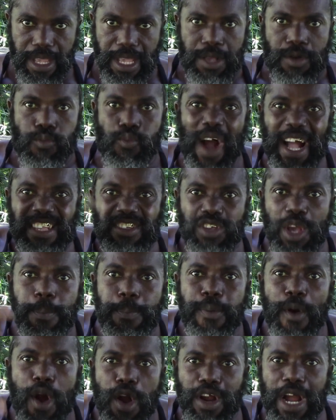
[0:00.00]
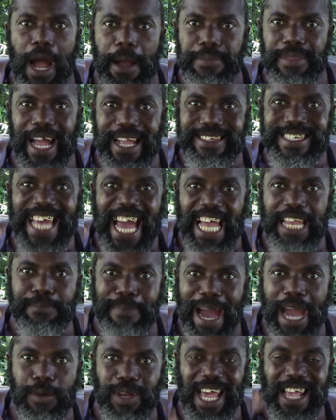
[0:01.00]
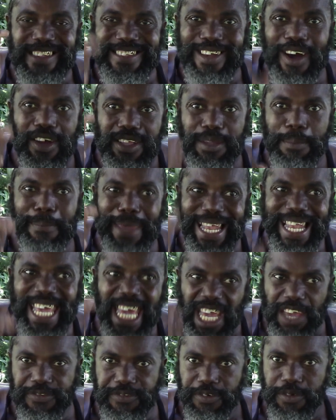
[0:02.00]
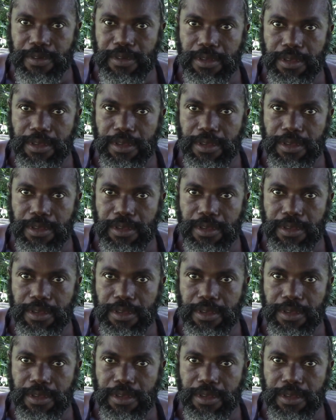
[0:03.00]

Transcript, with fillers: once you program that child mind with a certain belief,